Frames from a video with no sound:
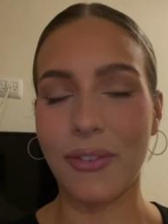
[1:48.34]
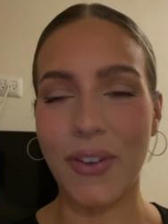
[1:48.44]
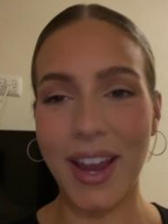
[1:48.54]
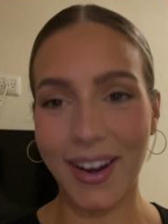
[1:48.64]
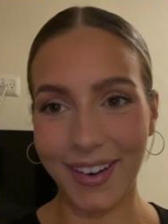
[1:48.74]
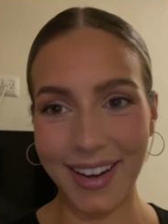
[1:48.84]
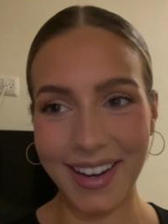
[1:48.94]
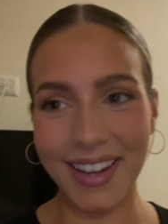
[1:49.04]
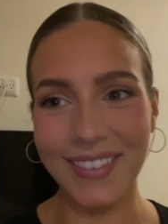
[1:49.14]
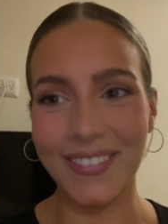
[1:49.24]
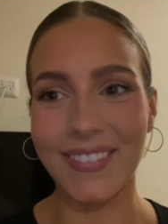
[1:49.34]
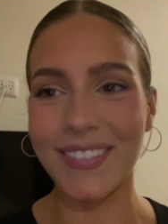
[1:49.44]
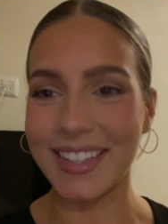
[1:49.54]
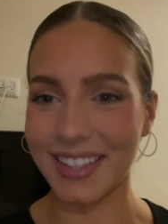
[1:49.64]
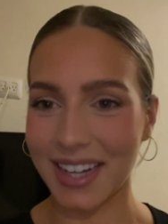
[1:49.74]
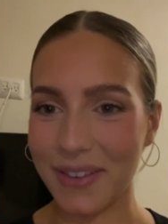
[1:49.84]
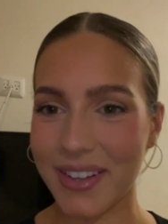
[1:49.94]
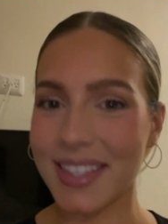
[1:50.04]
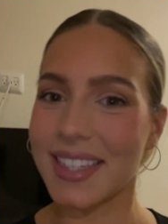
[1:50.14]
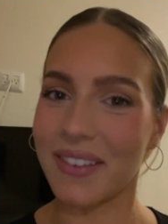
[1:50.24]
ferry, we took off
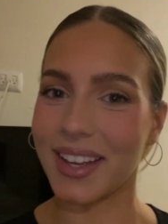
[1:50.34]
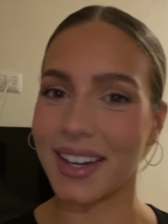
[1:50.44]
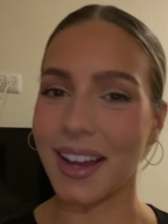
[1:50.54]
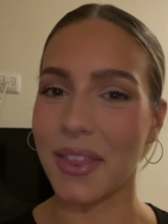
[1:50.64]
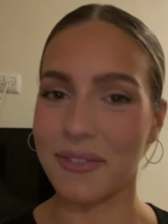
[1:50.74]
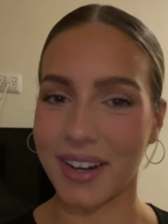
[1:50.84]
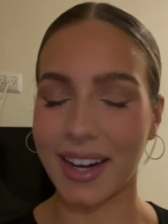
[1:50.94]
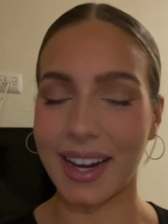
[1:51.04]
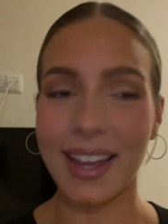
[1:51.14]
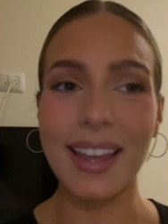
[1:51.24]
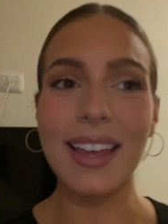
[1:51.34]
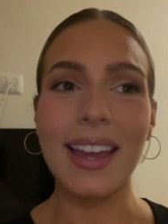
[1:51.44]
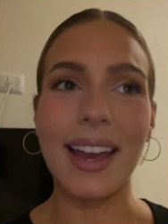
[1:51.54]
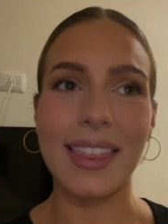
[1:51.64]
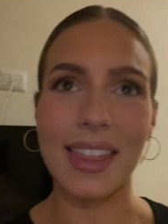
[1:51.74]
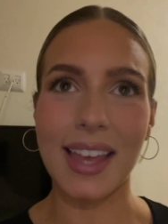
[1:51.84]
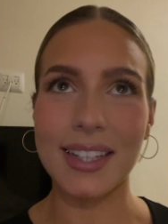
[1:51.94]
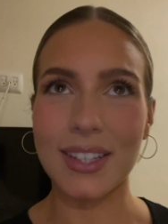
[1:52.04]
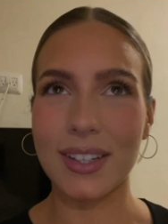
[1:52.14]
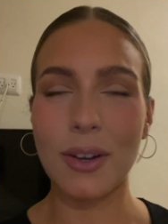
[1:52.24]
at seven on the ferry. And then
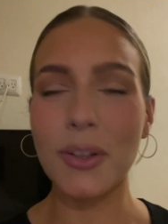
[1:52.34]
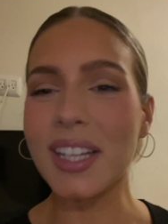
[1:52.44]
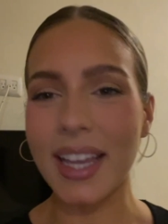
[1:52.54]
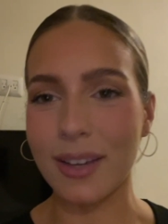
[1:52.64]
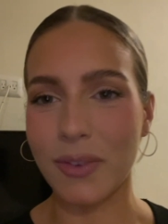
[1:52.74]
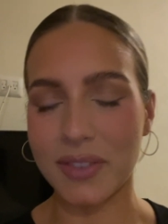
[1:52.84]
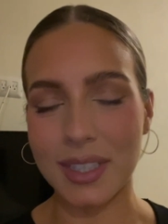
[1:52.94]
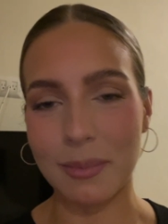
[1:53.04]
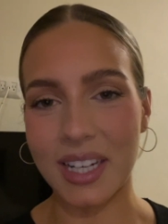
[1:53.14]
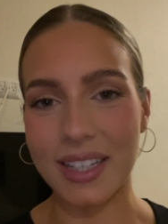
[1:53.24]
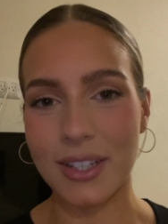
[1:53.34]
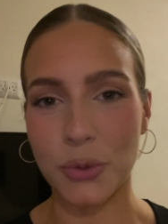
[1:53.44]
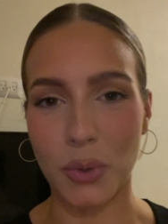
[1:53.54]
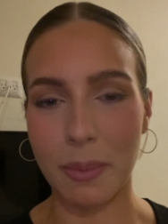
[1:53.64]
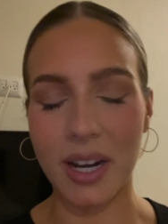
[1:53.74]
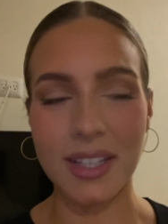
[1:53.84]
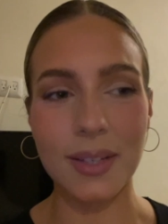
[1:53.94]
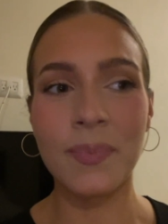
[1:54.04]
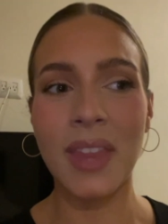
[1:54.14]
that took only like 15 minutes or 20 minutes.